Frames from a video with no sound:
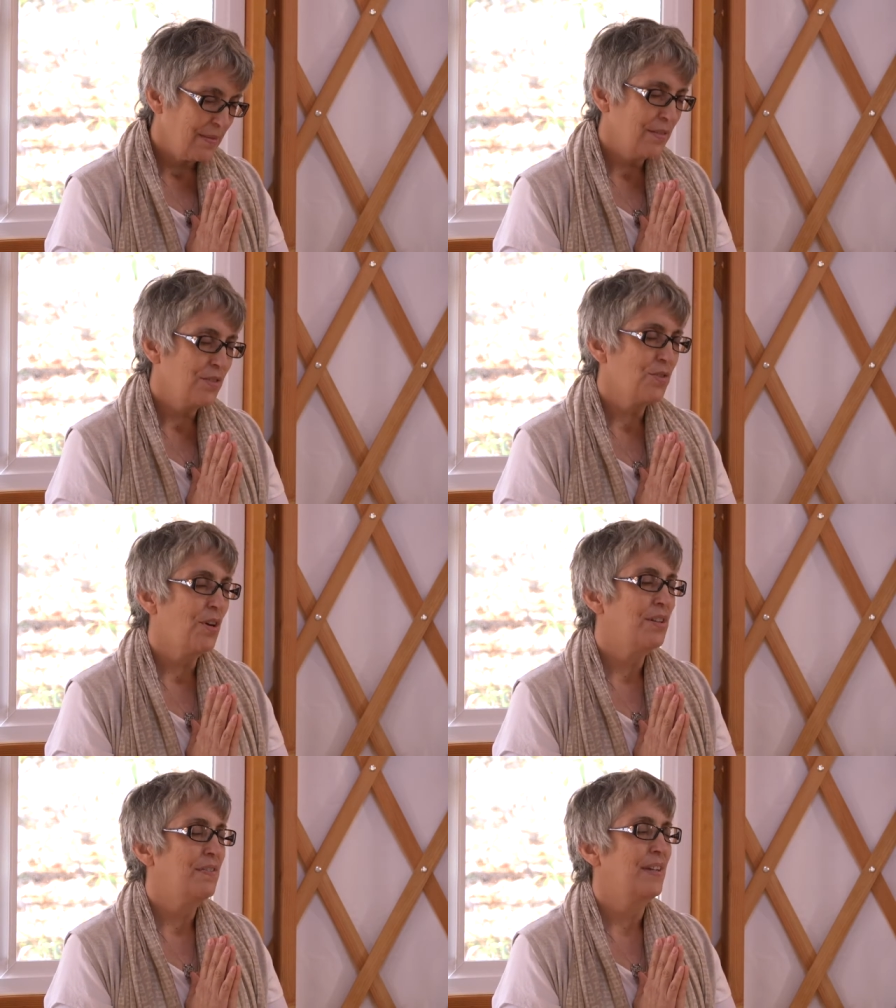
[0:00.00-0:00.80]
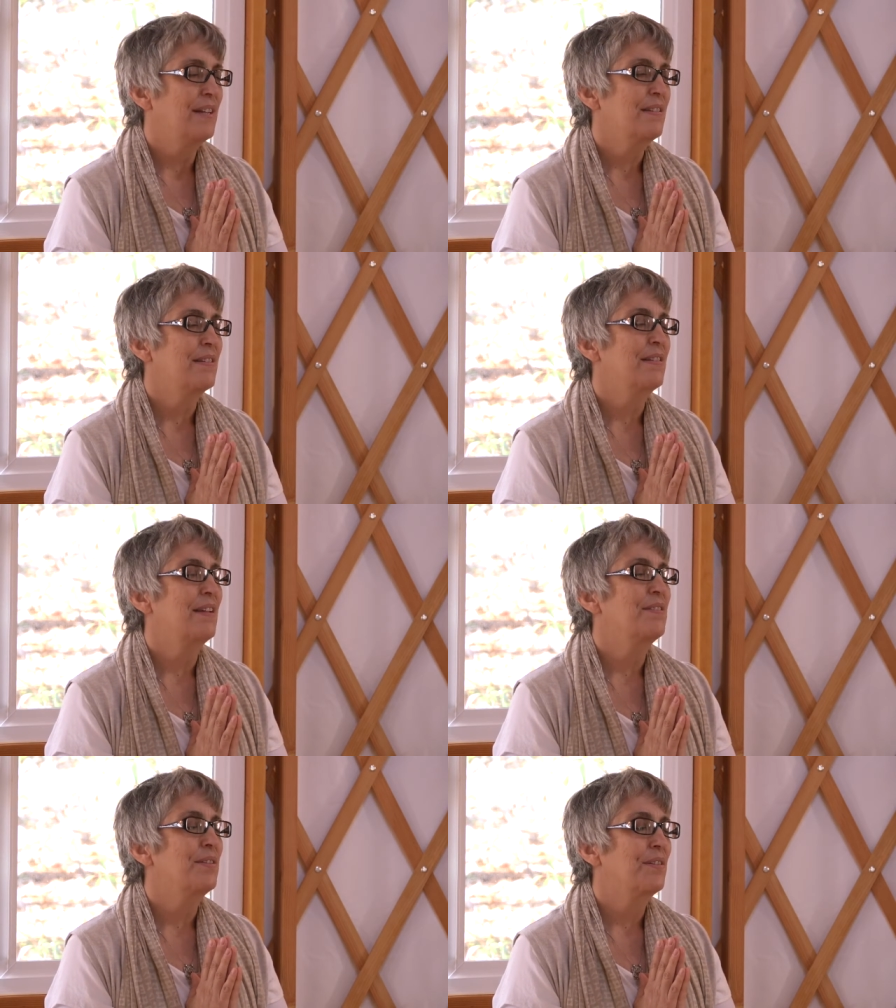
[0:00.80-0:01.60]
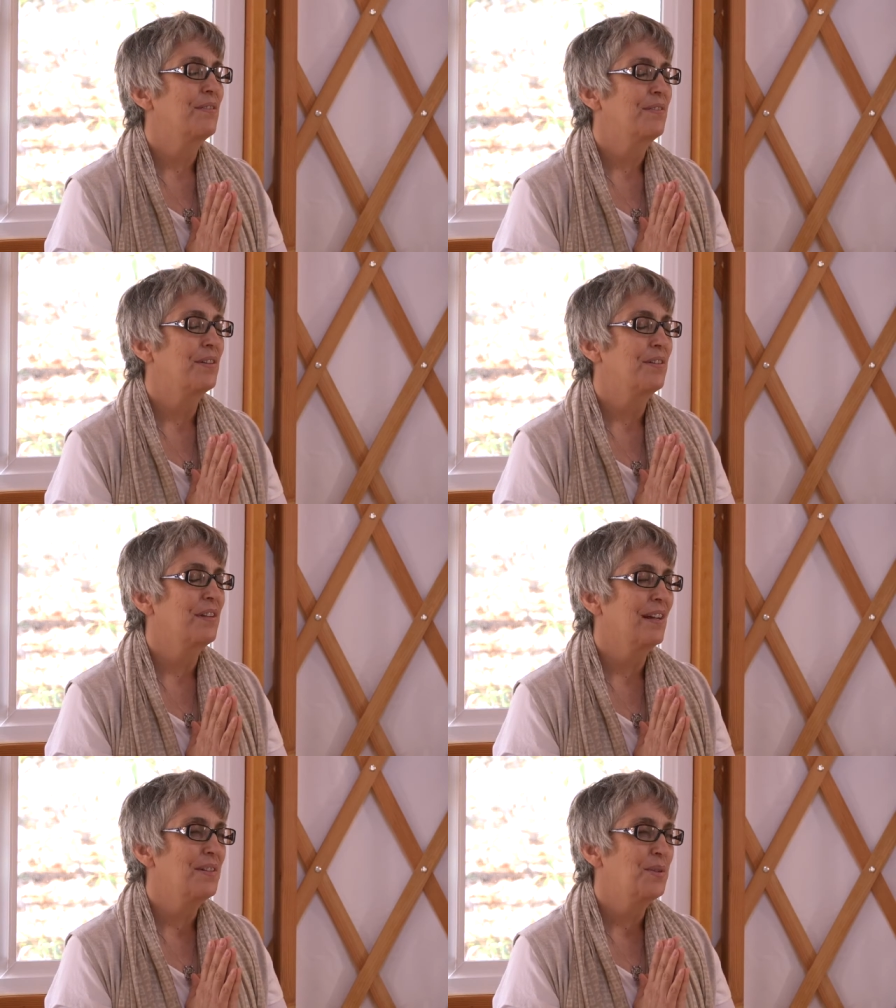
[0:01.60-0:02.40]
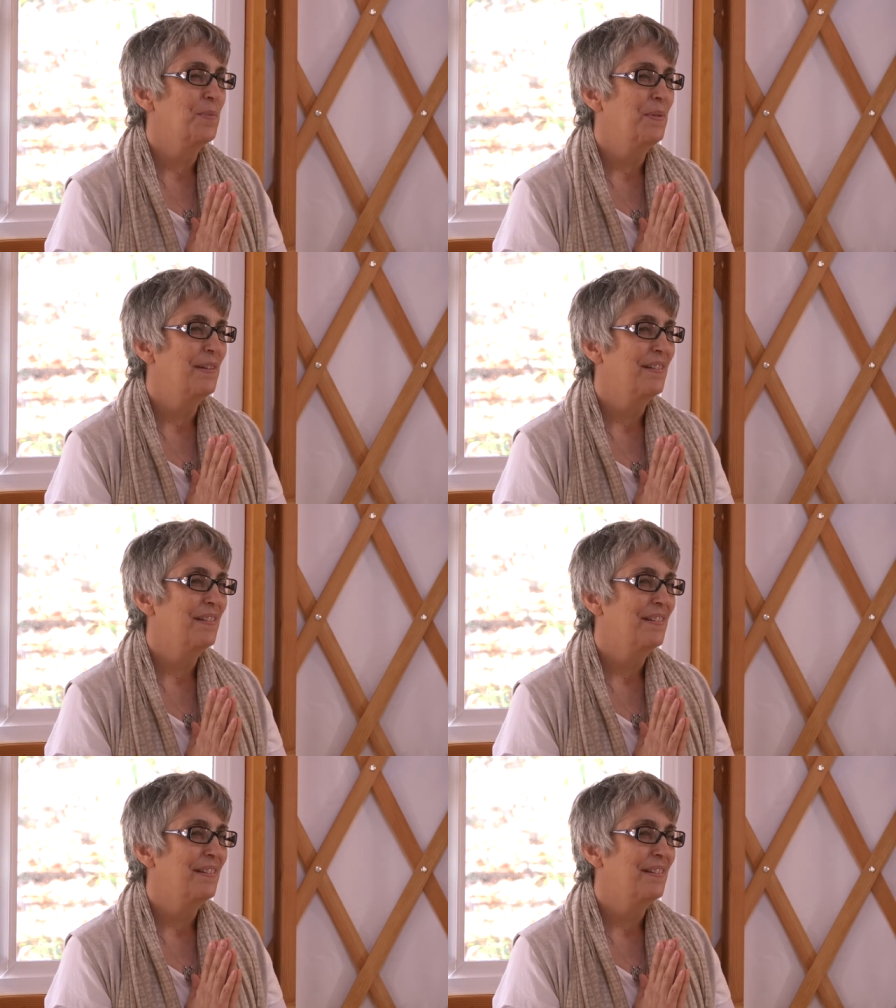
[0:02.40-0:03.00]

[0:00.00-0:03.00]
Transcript: And draw the face to center, flutter the eyes open.